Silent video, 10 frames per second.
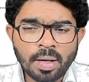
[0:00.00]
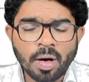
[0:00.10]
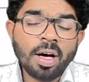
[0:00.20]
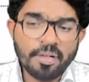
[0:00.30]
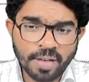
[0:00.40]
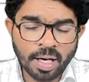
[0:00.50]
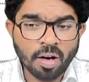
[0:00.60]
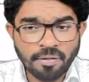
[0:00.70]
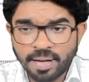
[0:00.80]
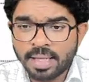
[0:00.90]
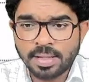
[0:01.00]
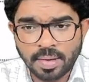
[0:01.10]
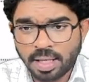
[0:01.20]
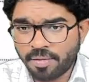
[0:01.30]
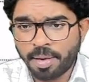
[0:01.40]
or for an offline
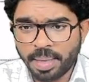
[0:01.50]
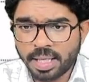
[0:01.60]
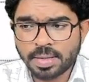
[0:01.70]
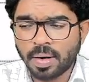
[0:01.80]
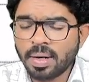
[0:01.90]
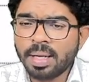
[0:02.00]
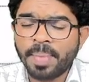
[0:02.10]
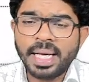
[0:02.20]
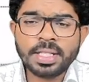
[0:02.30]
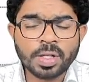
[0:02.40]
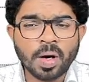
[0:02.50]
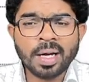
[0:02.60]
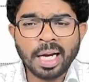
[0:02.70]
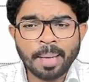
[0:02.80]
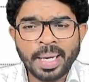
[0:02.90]
student of MDS Conquer, my strong
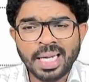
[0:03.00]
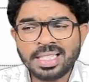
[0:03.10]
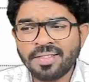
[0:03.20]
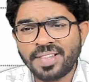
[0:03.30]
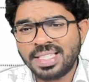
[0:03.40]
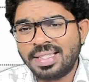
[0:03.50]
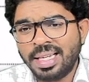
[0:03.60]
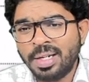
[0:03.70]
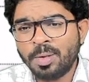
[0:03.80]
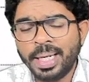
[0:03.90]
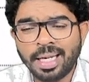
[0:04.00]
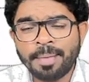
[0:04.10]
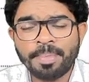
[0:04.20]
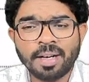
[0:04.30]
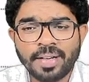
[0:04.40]
recommendation, first thing to be
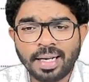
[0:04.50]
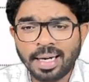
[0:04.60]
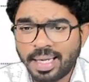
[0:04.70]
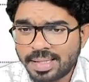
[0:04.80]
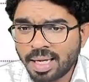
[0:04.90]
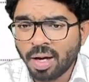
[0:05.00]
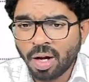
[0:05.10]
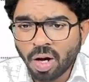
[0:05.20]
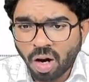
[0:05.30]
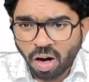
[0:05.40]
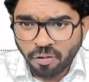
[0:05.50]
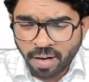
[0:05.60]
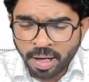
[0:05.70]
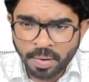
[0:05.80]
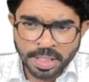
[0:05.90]
done perfectly is the
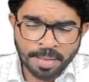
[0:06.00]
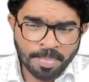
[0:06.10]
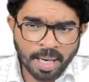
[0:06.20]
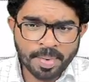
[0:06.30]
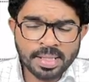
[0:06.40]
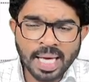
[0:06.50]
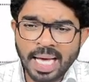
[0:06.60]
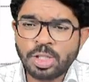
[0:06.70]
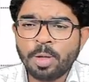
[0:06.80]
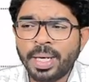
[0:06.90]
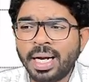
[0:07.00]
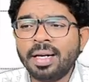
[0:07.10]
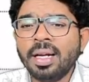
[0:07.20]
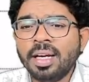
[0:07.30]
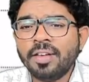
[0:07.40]
offline question papers has to be
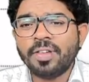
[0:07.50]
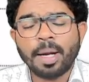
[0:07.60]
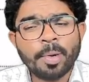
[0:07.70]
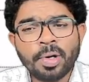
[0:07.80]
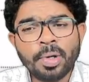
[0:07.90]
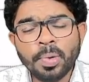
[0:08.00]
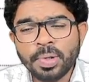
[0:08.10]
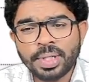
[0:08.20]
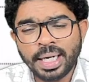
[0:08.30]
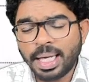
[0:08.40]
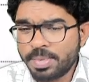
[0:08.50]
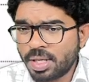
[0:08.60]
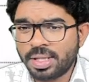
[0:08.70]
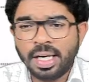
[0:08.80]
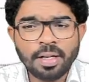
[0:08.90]
done for about 2 to 3 times
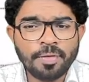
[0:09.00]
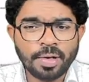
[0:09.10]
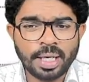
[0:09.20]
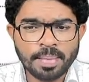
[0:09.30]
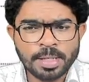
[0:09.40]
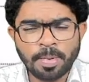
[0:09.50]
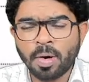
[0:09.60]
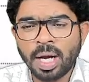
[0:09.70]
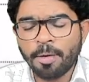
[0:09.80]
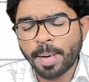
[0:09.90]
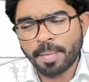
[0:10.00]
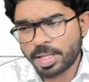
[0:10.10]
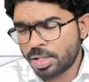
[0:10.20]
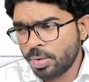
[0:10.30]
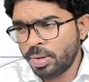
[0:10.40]
or 3 to 4 times. Pro live
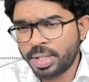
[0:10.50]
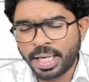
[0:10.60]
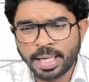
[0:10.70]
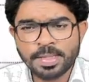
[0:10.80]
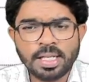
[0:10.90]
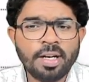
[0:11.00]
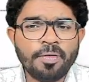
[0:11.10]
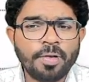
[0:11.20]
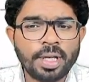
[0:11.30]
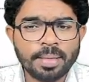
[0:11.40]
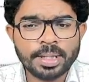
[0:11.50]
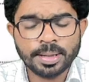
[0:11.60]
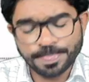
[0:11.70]
papers 2 to 3 times, 3 to 4 times.